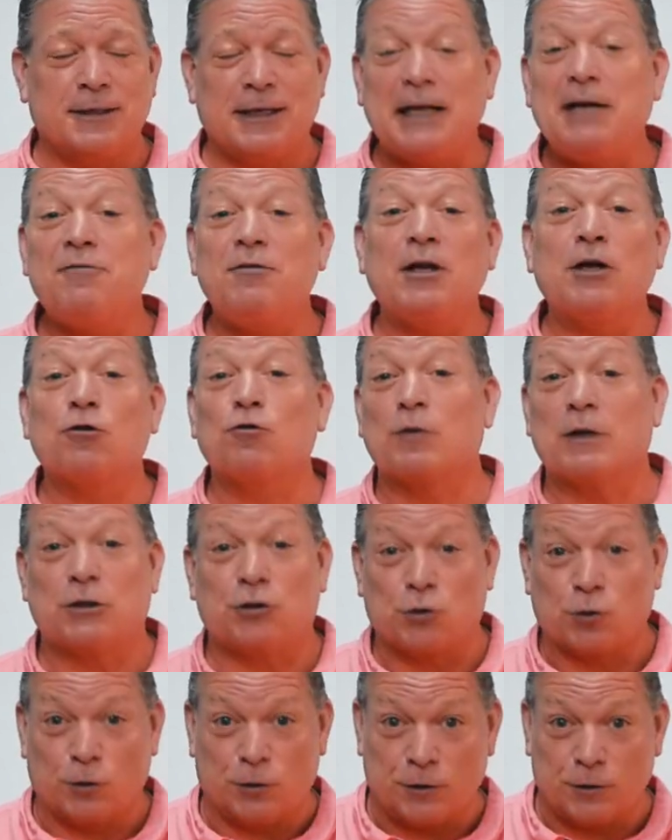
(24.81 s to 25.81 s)
evening
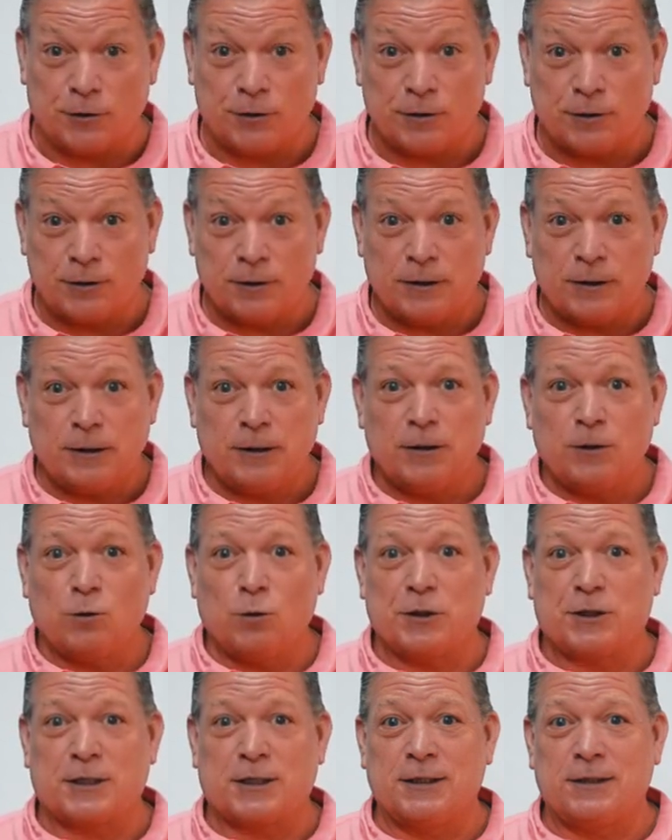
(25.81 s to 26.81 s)
ritual,
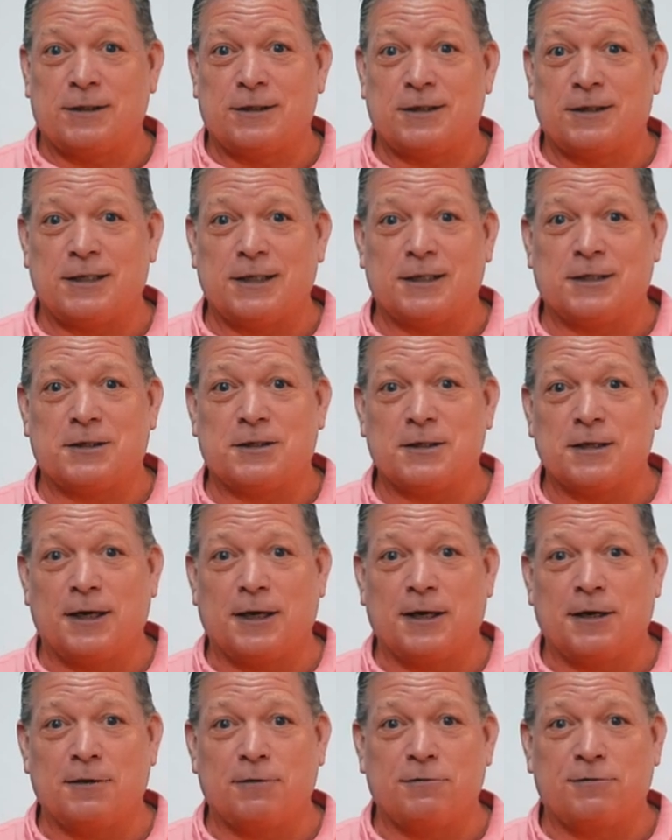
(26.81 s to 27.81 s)
which consists
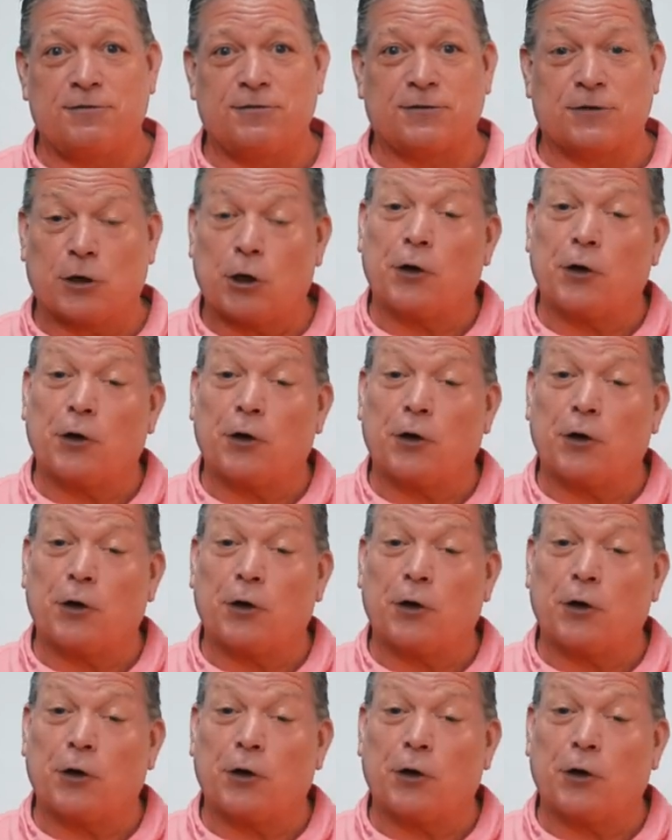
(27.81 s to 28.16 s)
of,